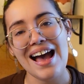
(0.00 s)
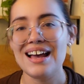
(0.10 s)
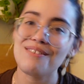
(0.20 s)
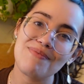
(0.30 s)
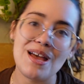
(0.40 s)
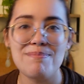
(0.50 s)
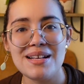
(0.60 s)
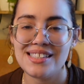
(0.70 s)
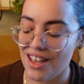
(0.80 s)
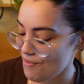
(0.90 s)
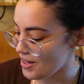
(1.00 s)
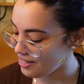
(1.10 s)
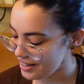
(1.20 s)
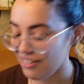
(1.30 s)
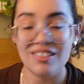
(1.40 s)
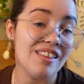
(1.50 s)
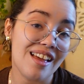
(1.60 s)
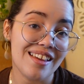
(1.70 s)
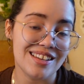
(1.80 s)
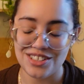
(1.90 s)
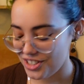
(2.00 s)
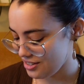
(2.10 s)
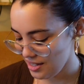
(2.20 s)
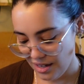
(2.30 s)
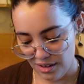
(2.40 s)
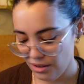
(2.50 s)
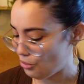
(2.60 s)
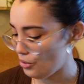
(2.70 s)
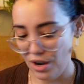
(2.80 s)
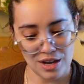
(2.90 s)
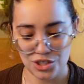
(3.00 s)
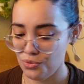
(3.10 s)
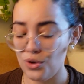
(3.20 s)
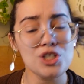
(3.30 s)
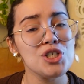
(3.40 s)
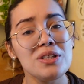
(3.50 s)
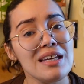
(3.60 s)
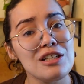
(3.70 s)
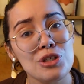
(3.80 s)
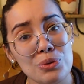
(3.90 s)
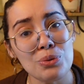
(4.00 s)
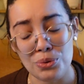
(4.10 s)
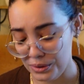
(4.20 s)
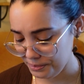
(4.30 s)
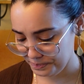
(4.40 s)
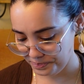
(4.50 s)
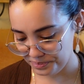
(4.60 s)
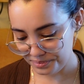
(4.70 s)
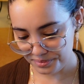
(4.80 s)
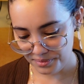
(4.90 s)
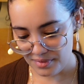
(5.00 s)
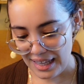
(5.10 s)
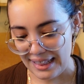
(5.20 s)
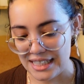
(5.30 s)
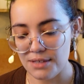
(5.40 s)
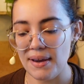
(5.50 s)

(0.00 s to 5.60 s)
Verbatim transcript: I found myself a little lunch. Oh gosh, what should they do? Let's